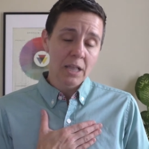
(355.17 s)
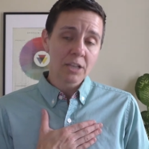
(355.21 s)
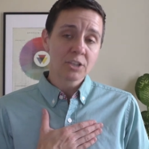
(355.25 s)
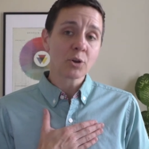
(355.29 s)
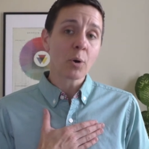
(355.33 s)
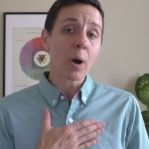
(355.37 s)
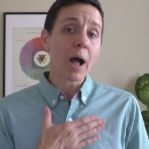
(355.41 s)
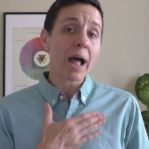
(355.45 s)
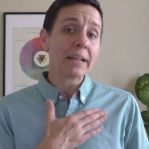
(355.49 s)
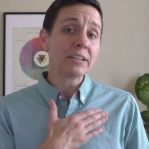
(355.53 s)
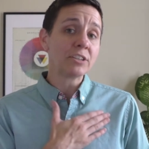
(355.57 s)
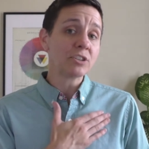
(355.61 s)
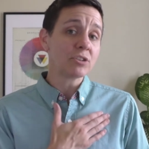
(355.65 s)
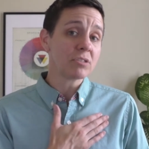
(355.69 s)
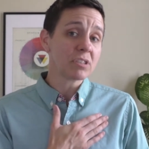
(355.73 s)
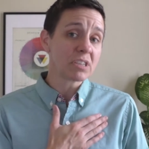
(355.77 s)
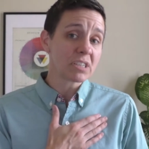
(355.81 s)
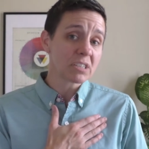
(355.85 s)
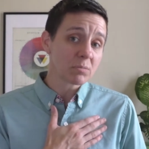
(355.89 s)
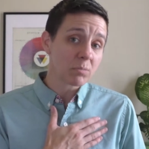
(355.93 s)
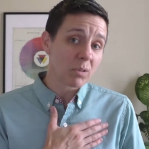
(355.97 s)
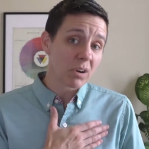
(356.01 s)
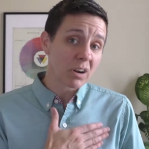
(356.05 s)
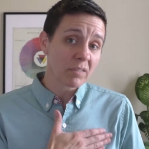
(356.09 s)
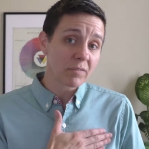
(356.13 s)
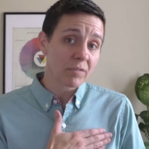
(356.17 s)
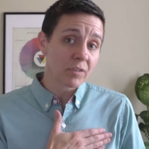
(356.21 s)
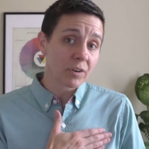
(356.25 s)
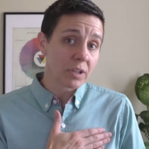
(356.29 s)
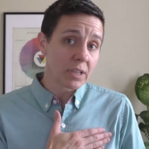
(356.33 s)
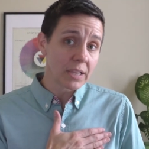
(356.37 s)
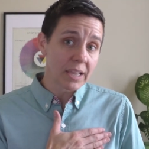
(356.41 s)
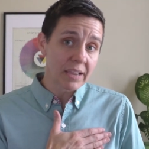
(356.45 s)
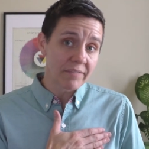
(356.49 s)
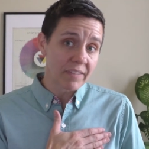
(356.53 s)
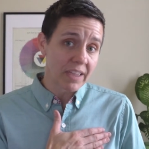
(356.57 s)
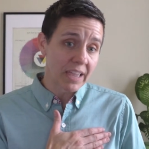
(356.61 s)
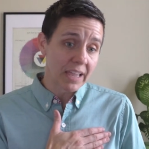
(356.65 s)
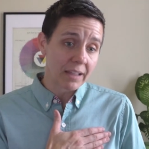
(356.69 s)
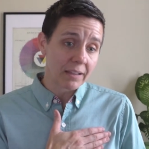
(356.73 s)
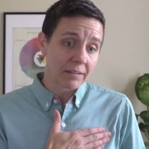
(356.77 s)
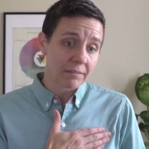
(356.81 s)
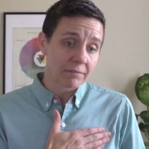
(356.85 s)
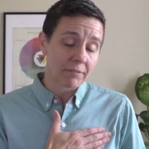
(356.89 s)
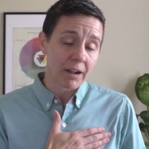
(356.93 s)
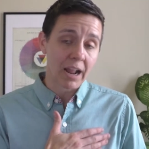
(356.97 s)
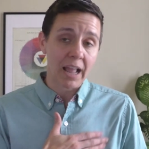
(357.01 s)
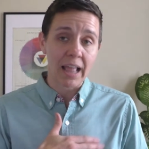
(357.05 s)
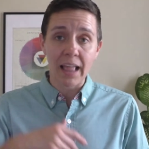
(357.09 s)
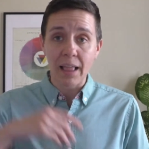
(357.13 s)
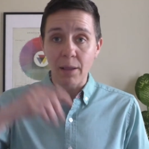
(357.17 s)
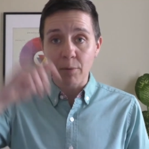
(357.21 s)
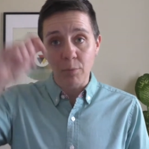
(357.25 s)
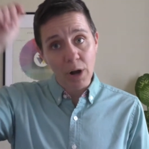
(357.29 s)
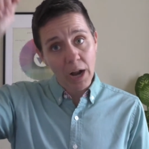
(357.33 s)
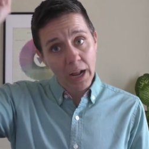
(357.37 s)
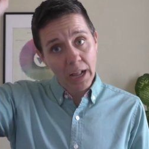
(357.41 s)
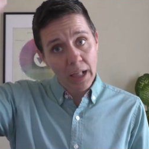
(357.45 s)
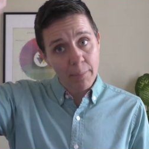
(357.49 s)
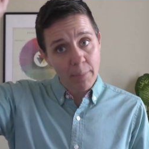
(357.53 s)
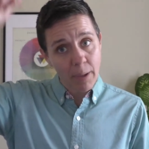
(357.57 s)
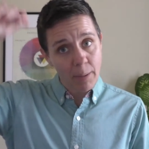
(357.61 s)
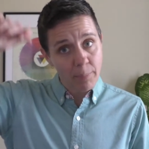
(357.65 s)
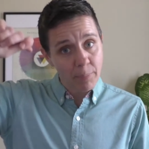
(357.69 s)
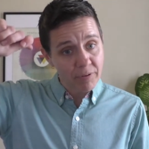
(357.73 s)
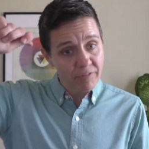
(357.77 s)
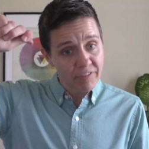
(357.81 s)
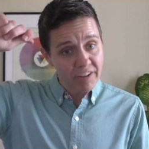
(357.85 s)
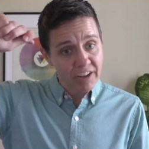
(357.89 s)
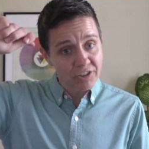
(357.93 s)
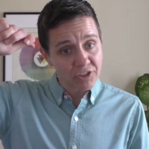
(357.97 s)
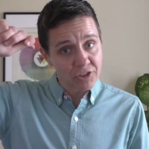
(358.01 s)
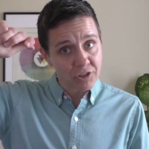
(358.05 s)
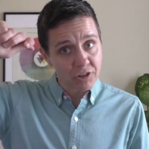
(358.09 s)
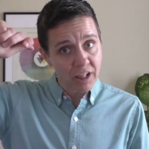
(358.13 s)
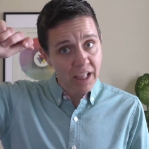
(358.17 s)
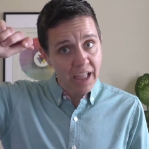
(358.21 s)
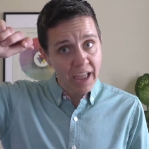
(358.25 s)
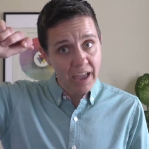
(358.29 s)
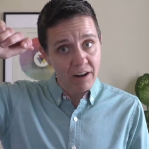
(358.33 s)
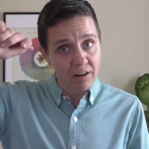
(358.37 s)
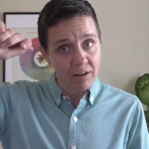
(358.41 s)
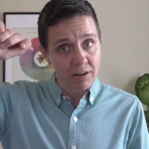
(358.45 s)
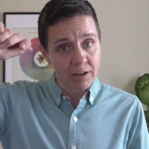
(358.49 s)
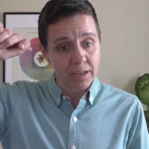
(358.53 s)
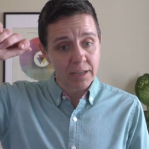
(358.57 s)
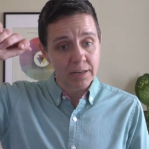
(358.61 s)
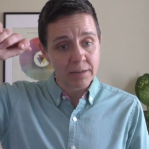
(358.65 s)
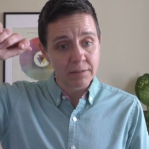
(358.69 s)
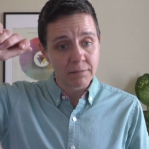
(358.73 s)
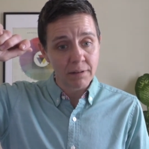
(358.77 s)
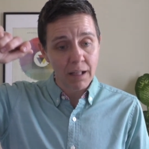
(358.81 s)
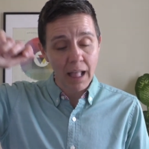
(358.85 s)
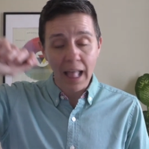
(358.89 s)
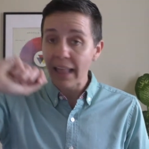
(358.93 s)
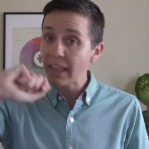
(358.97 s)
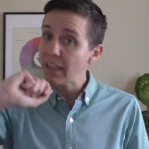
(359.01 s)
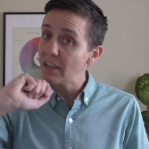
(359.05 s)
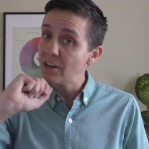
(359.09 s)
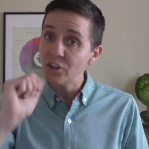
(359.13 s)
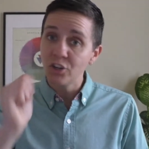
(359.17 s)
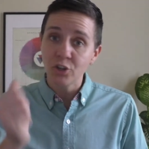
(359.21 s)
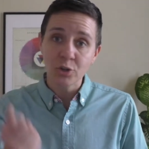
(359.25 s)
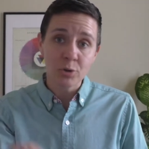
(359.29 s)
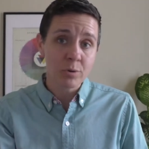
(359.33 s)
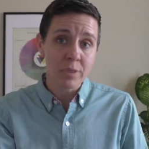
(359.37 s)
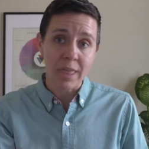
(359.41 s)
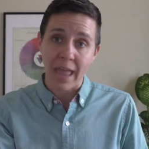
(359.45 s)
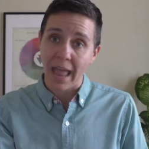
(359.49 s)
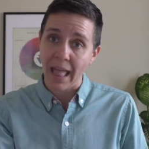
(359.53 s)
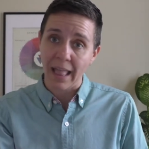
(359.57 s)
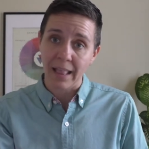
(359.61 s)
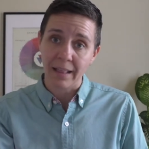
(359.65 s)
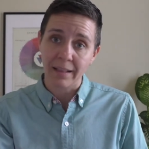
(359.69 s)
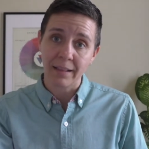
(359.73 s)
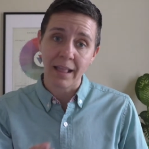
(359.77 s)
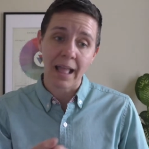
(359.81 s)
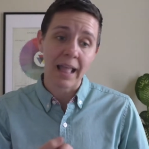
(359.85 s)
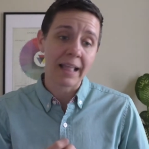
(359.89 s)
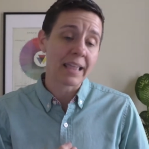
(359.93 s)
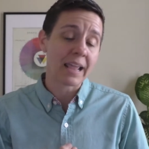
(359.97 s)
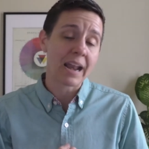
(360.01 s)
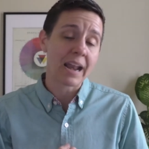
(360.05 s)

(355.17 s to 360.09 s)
So I do this work for a living, right? And when I got my professional hat on, I can do that. I